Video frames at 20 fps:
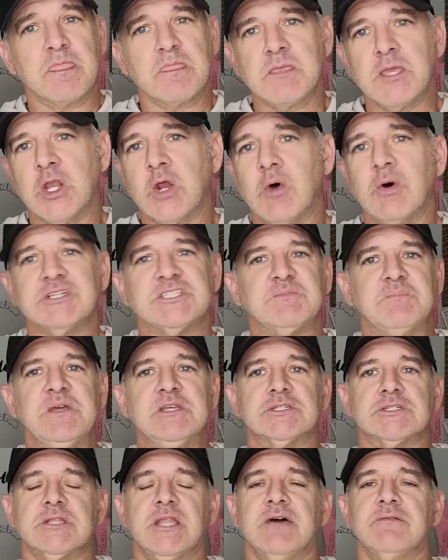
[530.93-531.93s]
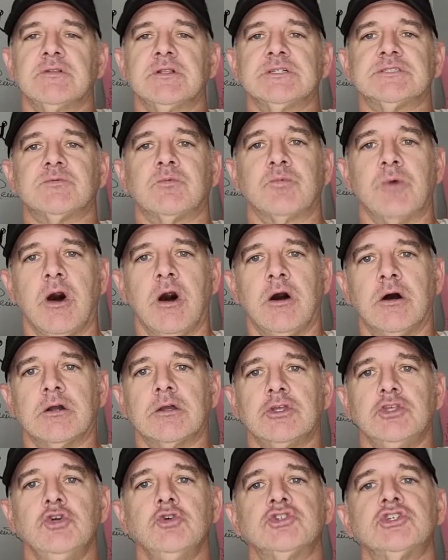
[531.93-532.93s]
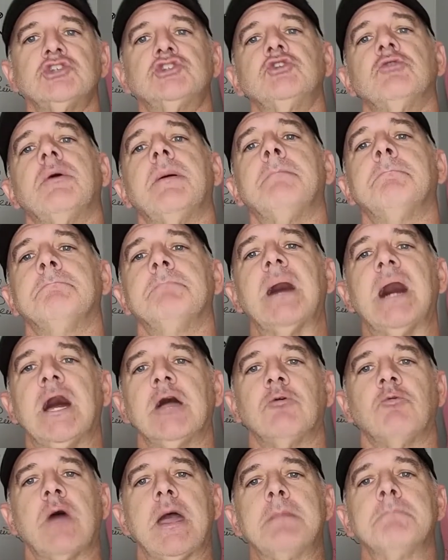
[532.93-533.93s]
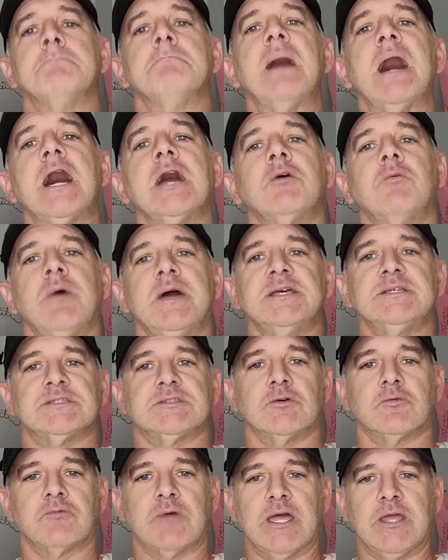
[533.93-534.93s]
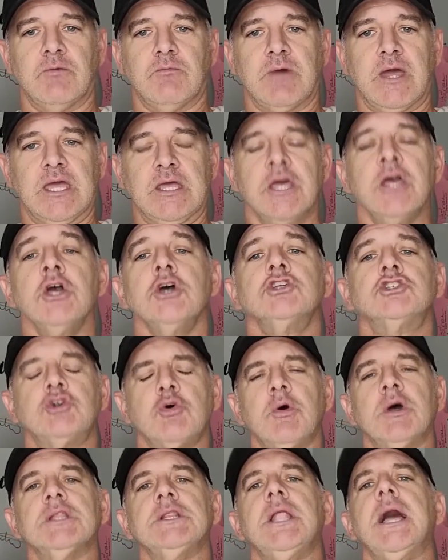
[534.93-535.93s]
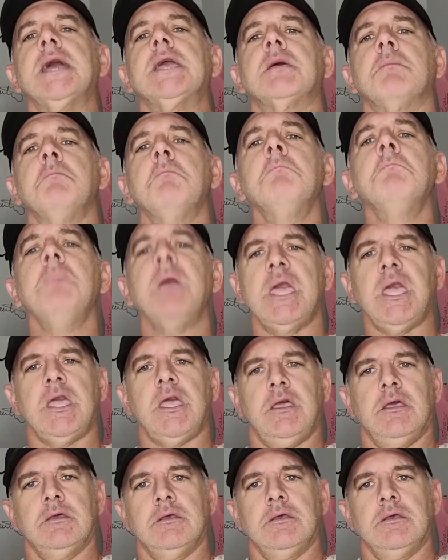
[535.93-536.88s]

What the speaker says: you know what, speech level is wrong. You should do it my way. My way's the right way. Do it like me.